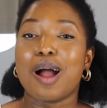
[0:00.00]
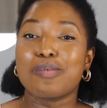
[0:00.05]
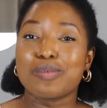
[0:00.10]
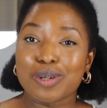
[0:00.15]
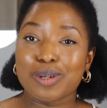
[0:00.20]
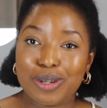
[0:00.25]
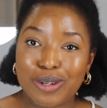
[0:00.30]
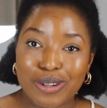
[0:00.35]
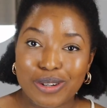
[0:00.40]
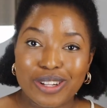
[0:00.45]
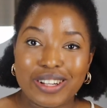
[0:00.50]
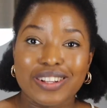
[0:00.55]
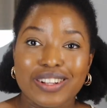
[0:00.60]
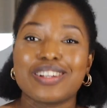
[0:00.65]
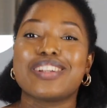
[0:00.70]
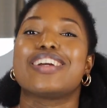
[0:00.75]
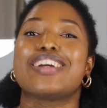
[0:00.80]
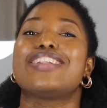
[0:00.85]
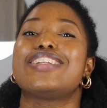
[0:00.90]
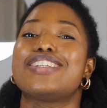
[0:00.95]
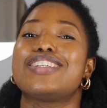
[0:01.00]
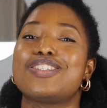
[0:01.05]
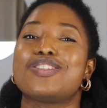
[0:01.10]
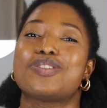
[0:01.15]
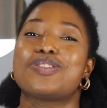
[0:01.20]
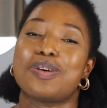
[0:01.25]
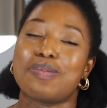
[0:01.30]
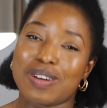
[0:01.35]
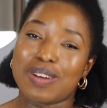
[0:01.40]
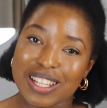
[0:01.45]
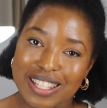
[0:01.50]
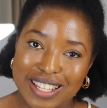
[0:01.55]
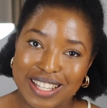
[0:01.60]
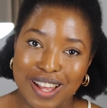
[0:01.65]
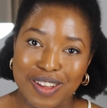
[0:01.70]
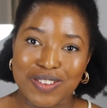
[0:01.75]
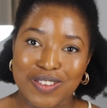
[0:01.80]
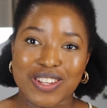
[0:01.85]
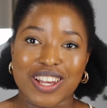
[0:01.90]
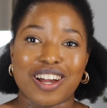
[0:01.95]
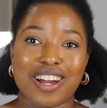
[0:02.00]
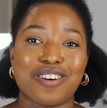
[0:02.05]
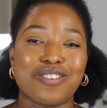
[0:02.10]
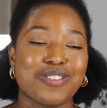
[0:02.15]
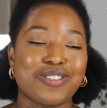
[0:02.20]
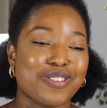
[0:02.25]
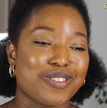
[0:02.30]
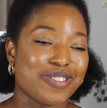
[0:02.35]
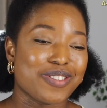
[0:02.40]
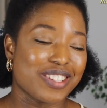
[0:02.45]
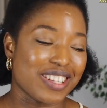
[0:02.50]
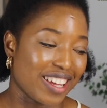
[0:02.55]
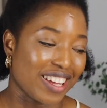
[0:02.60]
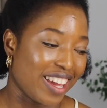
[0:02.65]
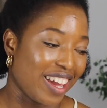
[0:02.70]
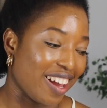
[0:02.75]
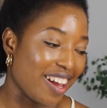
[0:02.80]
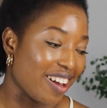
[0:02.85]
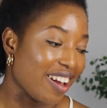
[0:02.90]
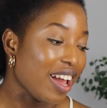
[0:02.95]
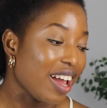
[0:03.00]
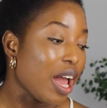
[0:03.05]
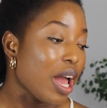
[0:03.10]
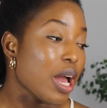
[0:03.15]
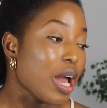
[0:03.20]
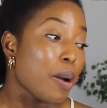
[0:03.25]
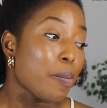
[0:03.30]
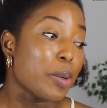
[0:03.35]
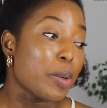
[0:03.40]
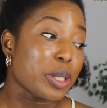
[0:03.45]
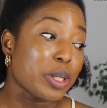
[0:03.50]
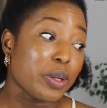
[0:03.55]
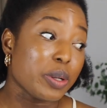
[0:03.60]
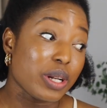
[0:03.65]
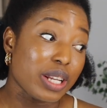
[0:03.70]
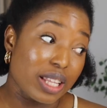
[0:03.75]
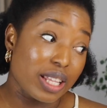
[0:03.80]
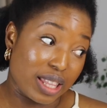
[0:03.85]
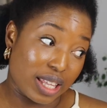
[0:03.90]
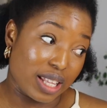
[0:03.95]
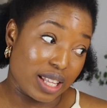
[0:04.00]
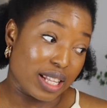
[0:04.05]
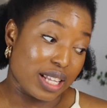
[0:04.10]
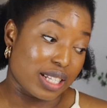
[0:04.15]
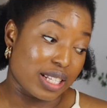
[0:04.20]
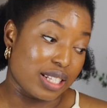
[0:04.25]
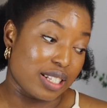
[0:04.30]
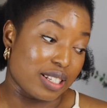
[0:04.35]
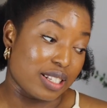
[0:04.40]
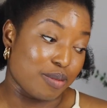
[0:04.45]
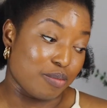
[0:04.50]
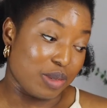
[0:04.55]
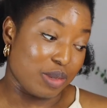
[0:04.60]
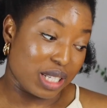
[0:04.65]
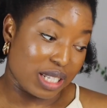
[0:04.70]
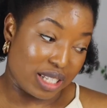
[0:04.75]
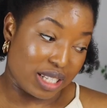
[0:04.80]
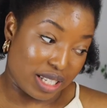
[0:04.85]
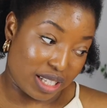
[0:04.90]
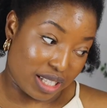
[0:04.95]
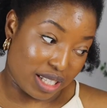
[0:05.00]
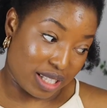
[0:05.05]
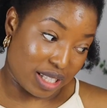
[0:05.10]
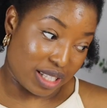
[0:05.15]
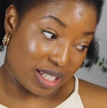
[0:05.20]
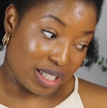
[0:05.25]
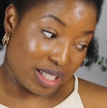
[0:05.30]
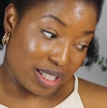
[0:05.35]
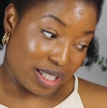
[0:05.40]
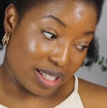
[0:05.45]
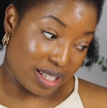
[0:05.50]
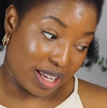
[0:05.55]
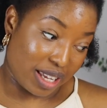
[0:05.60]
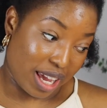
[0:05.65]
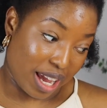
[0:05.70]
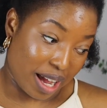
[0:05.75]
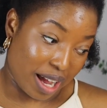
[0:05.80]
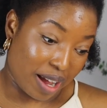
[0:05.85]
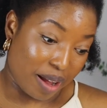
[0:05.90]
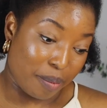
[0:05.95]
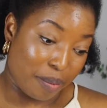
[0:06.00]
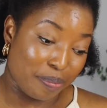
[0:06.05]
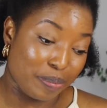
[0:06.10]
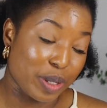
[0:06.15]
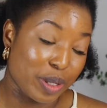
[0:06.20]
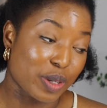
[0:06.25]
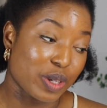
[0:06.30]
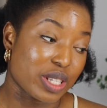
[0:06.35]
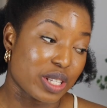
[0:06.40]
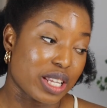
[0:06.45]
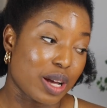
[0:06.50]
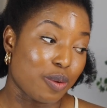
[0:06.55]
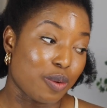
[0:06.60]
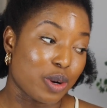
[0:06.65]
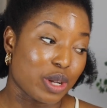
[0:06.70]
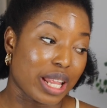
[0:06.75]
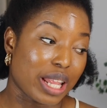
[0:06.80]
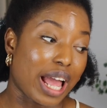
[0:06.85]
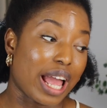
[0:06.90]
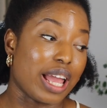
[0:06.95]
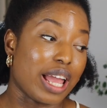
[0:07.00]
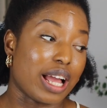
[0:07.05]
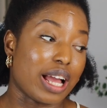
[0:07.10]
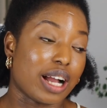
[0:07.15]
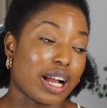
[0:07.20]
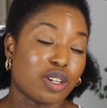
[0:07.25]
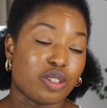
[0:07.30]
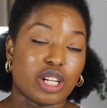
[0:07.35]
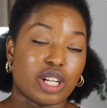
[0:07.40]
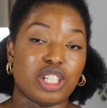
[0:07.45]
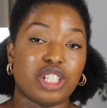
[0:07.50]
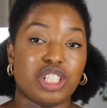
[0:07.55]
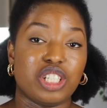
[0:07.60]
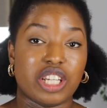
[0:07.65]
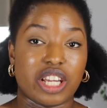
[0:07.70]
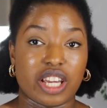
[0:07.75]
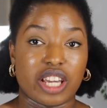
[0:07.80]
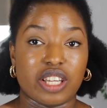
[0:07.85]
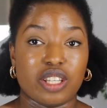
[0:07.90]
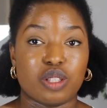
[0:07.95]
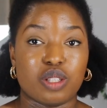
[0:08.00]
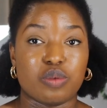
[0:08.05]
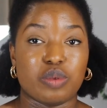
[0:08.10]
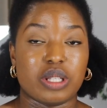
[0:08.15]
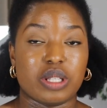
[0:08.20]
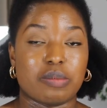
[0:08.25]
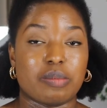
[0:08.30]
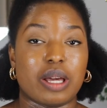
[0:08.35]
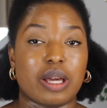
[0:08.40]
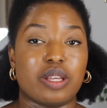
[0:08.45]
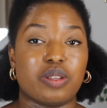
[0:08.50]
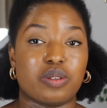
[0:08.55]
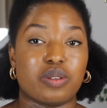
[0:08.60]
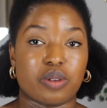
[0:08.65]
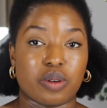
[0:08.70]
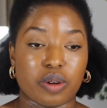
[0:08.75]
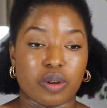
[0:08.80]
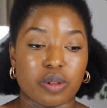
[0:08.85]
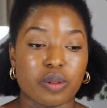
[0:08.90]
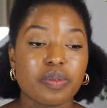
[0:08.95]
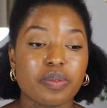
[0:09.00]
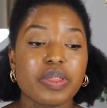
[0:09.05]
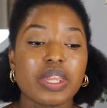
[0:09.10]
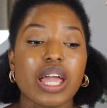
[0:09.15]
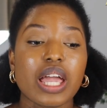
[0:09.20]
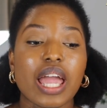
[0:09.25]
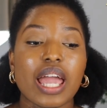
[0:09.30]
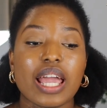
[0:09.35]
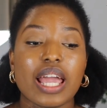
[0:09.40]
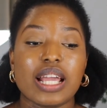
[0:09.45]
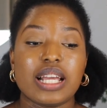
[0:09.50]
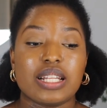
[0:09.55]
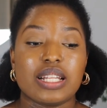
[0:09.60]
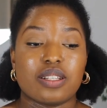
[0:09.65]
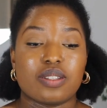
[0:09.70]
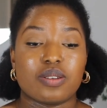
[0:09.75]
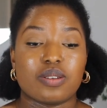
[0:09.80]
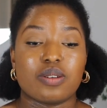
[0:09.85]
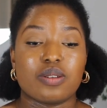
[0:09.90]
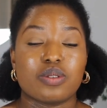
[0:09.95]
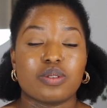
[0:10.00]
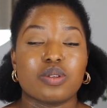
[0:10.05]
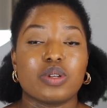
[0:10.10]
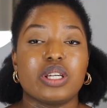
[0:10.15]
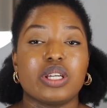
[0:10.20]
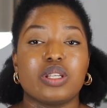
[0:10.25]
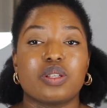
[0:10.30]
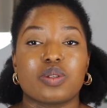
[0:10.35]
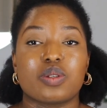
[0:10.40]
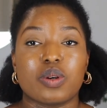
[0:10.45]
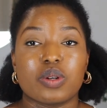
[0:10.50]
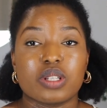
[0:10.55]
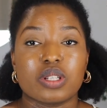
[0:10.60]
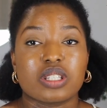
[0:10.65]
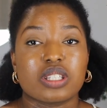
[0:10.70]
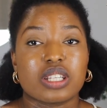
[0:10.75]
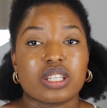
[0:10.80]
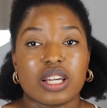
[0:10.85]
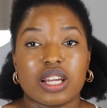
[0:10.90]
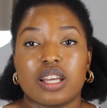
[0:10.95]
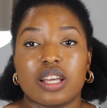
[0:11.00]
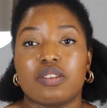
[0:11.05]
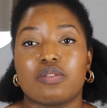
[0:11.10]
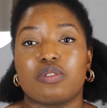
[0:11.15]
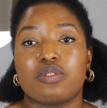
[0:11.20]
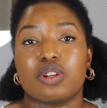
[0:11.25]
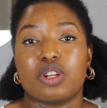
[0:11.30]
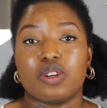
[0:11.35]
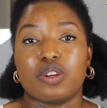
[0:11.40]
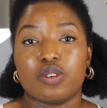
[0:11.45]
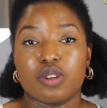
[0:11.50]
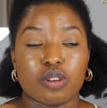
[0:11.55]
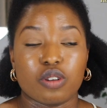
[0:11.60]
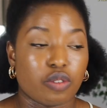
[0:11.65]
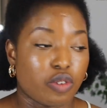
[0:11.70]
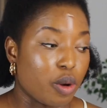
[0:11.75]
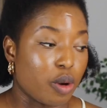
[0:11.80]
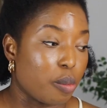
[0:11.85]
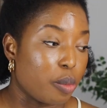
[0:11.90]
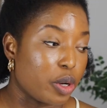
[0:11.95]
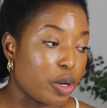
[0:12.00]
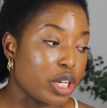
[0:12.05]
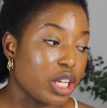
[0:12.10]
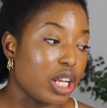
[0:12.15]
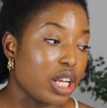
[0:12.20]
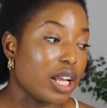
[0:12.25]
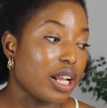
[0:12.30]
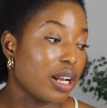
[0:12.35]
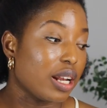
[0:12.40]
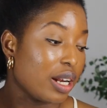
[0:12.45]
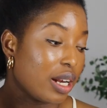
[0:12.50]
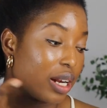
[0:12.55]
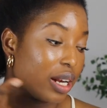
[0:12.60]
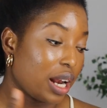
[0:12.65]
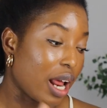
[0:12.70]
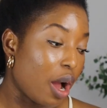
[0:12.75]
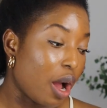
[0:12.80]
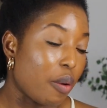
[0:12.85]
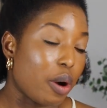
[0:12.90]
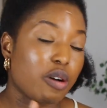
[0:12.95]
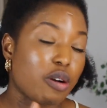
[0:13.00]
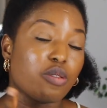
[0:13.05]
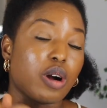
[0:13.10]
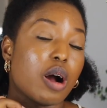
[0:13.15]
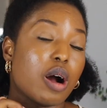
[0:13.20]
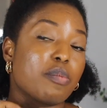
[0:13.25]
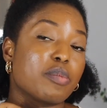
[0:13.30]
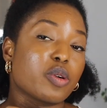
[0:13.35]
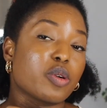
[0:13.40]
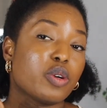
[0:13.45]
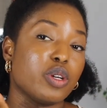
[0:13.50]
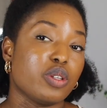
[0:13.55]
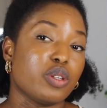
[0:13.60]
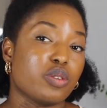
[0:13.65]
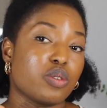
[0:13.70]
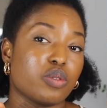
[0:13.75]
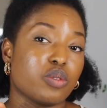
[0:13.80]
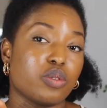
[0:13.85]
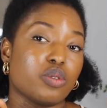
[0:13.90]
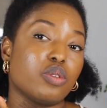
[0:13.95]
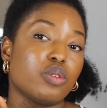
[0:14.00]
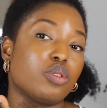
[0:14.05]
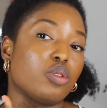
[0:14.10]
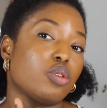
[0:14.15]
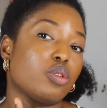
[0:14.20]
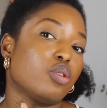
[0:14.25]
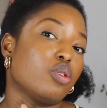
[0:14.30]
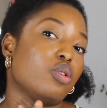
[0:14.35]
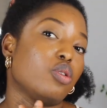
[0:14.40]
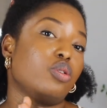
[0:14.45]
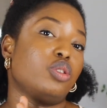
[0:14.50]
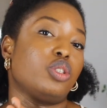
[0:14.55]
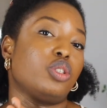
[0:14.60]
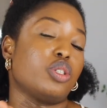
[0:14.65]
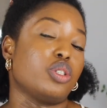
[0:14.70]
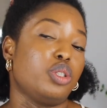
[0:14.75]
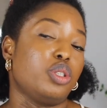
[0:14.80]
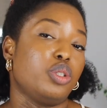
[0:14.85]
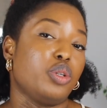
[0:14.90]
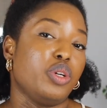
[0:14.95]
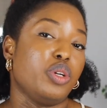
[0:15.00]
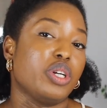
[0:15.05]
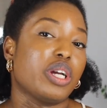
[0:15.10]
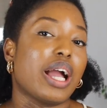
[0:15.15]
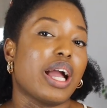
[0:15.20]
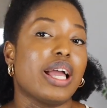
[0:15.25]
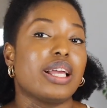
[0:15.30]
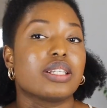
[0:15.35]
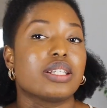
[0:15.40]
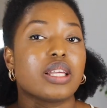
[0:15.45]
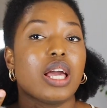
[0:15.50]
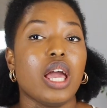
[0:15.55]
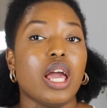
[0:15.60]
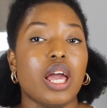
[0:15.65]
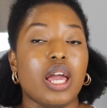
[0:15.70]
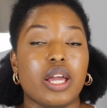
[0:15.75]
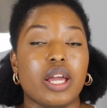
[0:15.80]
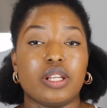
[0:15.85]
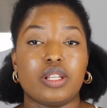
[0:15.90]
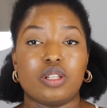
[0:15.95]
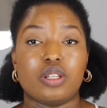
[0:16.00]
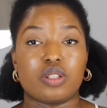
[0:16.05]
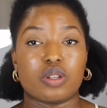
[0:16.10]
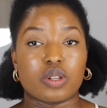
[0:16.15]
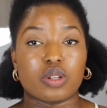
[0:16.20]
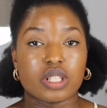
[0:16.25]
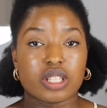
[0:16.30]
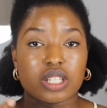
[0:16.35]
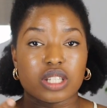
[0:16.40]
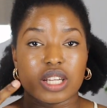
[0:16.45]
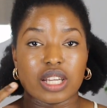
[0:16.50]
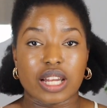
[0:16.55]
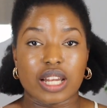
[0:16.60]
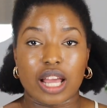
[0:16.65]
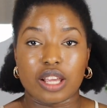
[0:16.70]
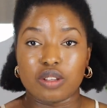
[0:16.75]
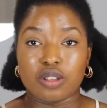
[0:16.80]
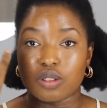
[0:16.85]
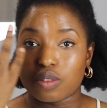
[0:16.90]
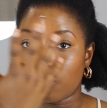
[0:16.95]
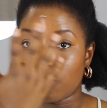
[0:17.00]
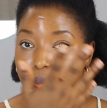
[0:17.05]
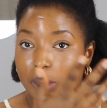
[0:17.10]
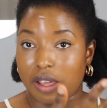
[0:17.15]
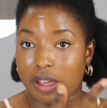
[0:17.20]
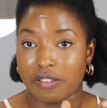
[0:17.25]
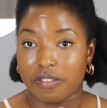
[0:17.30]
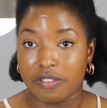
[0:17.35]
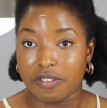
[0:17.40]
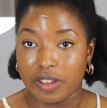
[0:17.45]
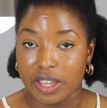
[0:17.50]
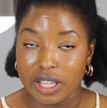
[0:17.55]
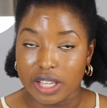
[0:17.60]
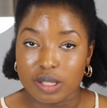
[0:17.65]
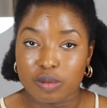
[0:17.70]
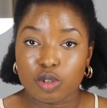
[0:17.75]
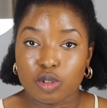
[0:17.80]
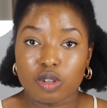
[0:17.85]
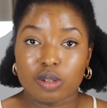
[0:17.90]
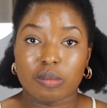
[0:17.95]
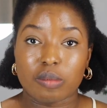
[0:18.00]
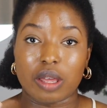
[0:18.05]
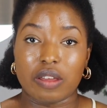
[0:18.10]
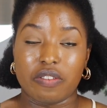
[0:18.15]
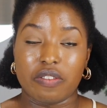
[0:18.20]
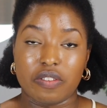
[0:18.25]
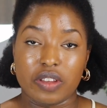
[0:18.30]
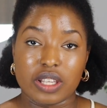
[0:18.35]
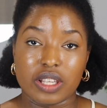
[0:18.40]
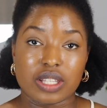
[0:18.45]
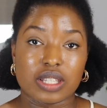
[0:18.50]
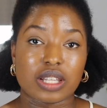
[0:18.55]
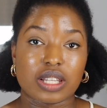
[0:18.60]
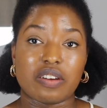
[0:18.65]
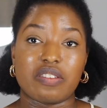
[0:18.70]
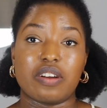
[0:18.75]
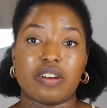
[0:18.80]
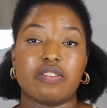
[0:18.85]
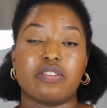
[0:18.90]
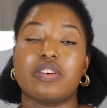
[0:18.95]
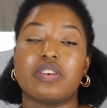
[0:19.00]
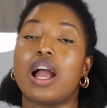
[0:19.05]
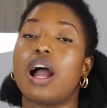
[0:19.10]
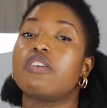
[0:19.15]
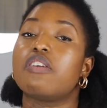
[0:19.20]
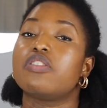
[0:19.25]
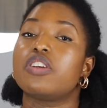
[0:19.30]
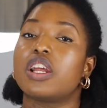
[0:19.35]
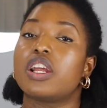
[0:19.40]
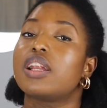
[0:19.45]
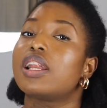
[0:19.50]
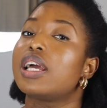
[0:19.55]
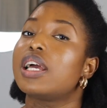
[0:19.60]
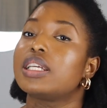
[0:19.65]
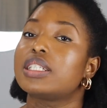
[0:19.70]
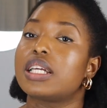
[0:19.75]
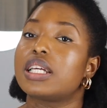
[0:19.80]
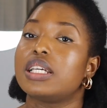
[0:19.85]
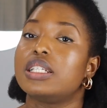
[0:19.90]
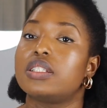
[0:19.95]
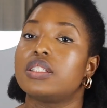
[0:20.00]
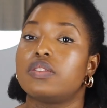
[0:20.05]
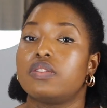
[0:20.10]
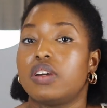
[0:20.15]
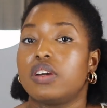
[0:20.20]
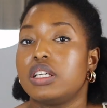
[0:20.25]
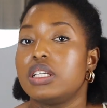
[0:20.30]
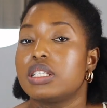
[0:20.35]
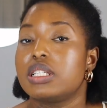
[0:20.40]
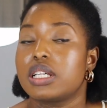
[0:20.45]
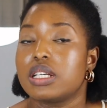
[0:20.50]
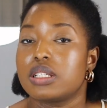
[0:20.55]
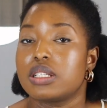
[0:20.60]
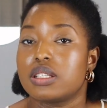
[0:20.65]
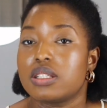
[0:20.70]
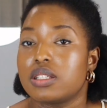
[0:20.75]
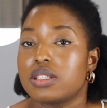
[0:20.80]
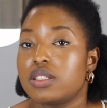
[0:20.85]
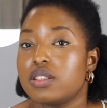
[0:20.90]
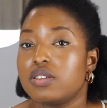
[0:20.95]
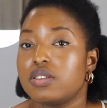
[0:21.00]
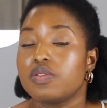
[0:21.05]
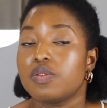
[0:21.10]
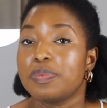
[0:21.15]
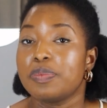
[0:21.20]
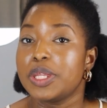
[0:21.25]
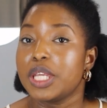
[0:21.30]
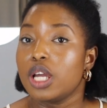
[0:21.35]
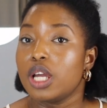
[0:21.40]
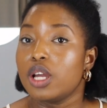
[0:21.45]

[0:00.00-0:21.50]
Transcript: I'm glowing, and this is summertime, so I have to take care. But the only thing that is missing, yeah, because that one I actually share it with my son, it is also a sunscreen for the whole of your body. Now I'm going to just show you guys the sunscreen I use for my face, because my face now I realized that it's very sensitive.